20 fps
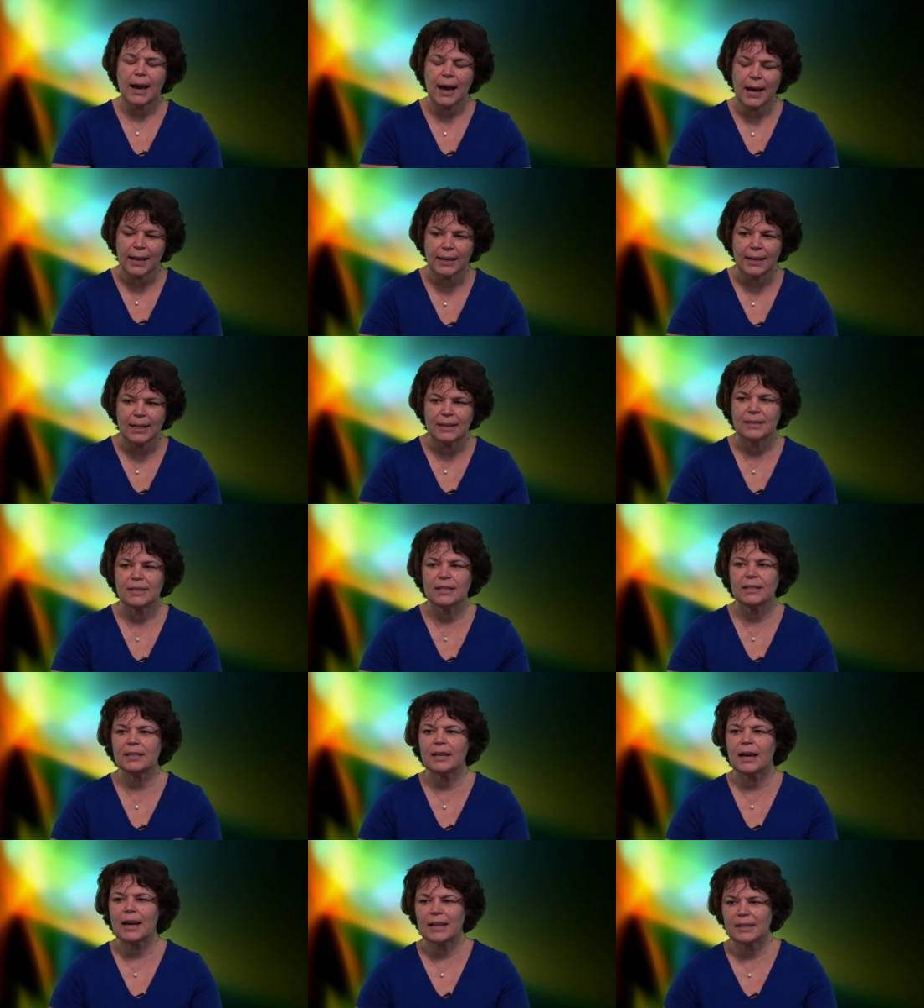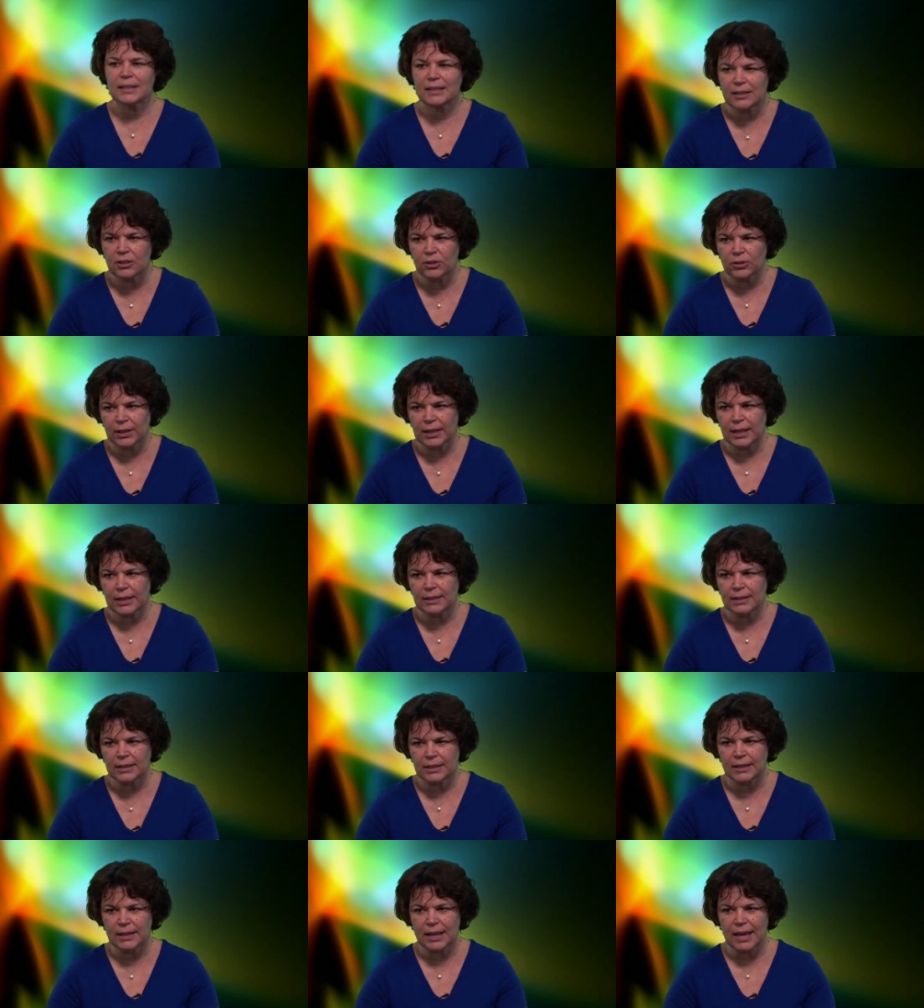I get it, I didn't
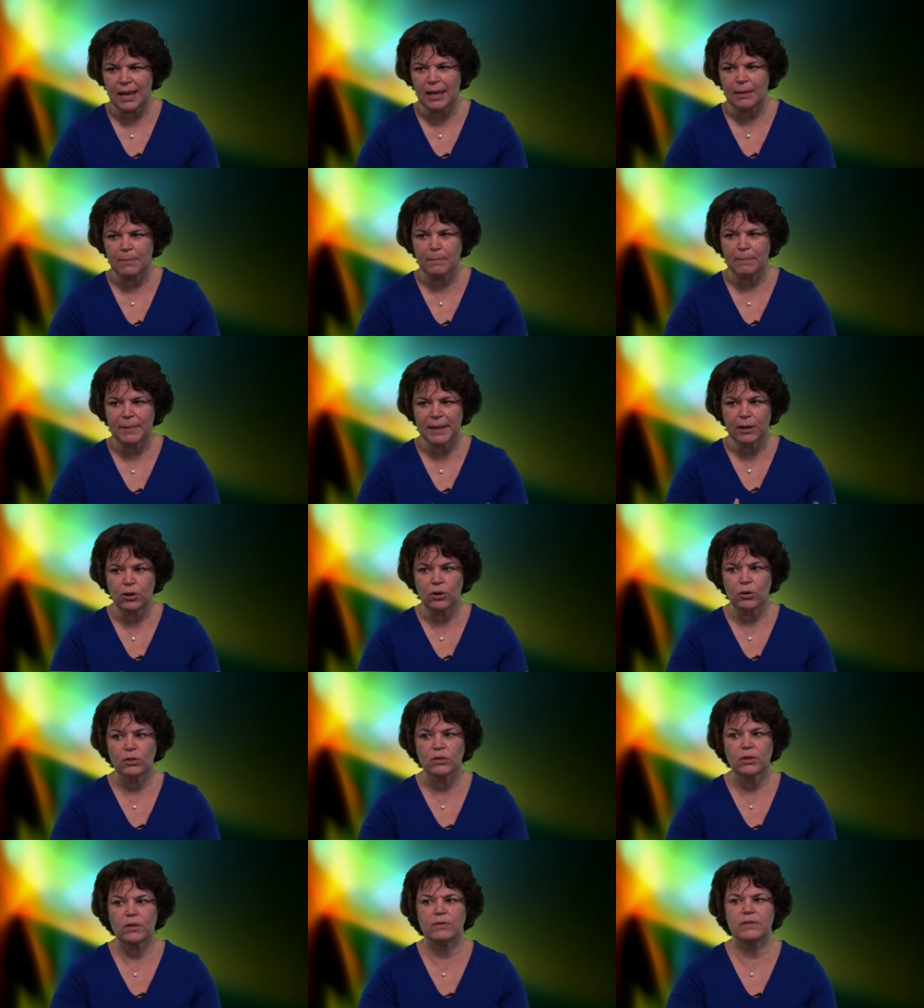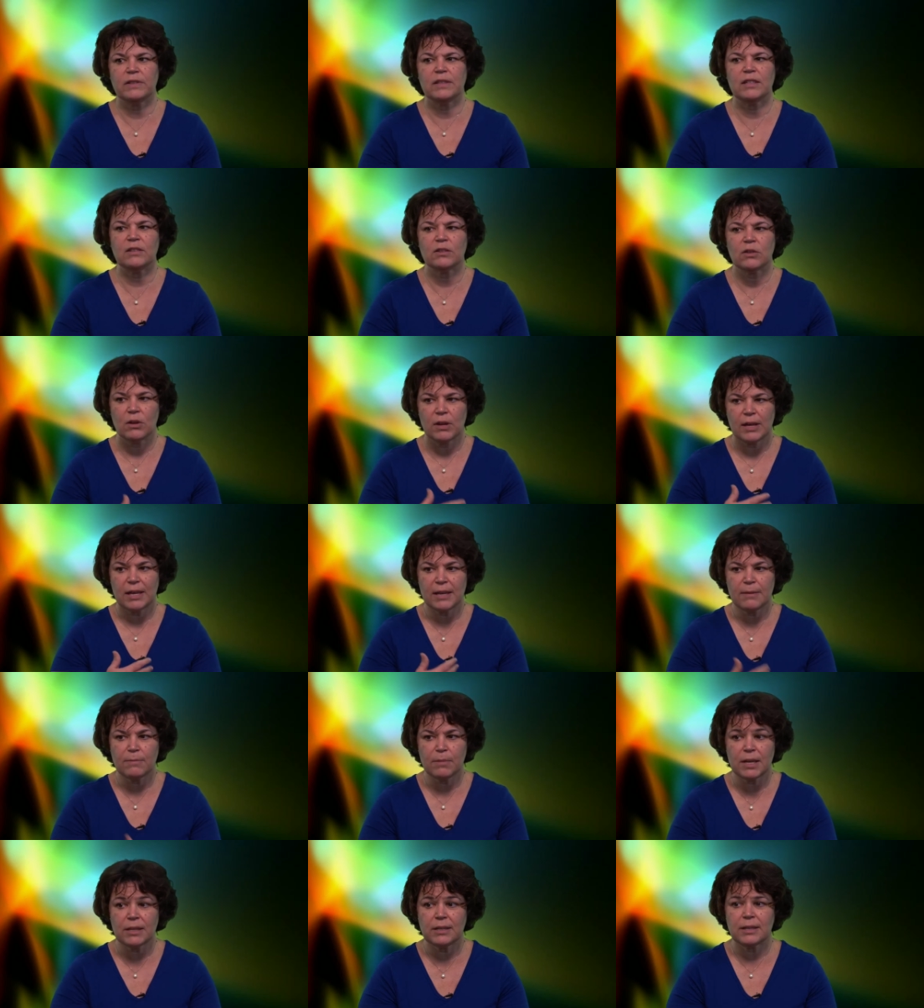get it. And because of this
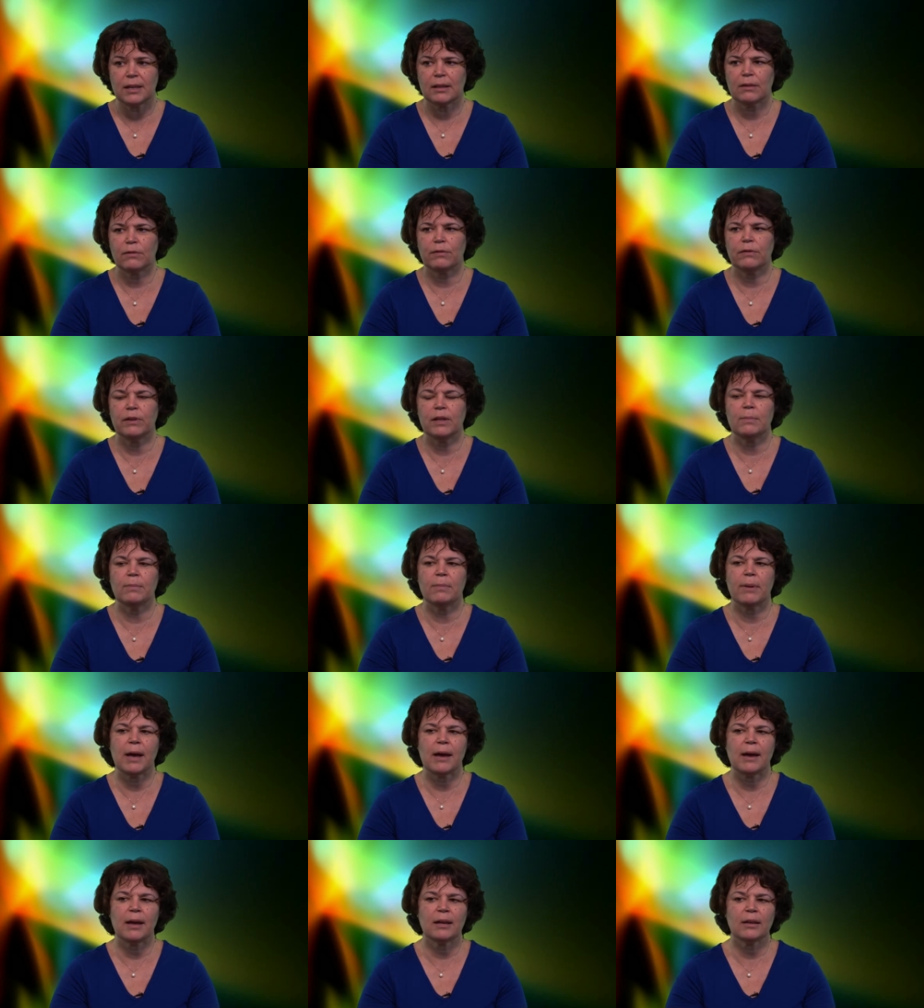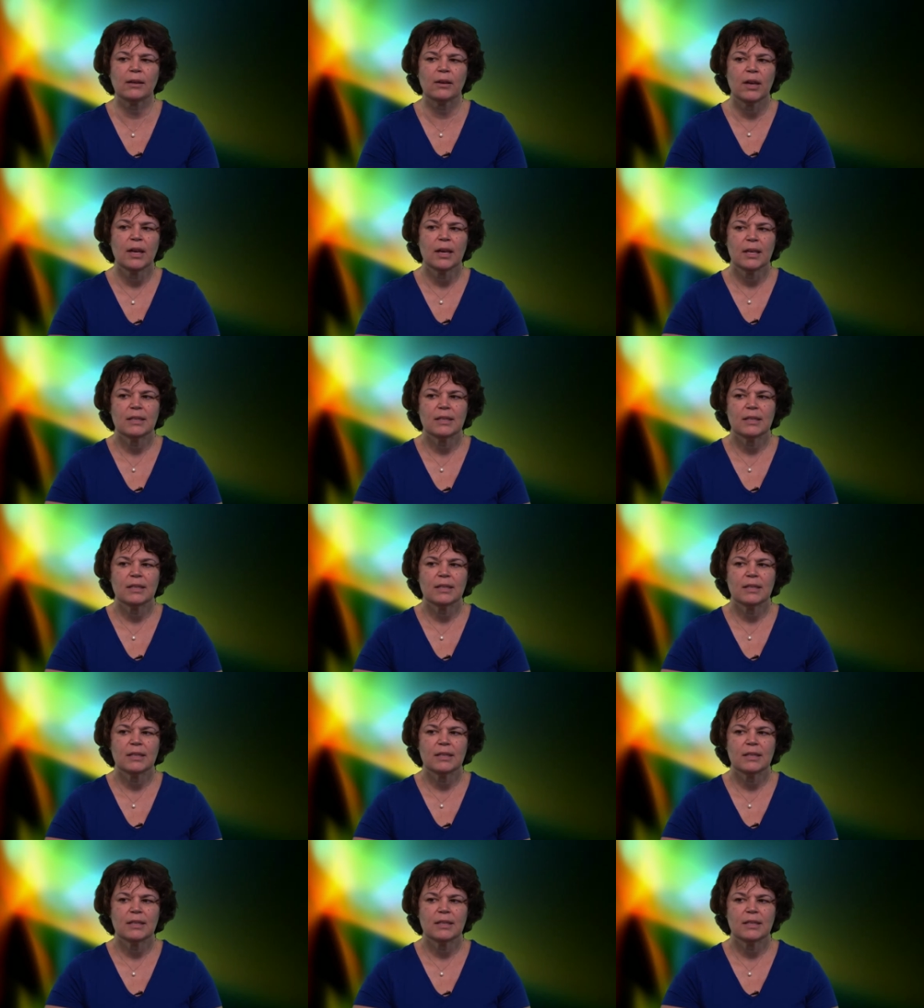immediate feedback,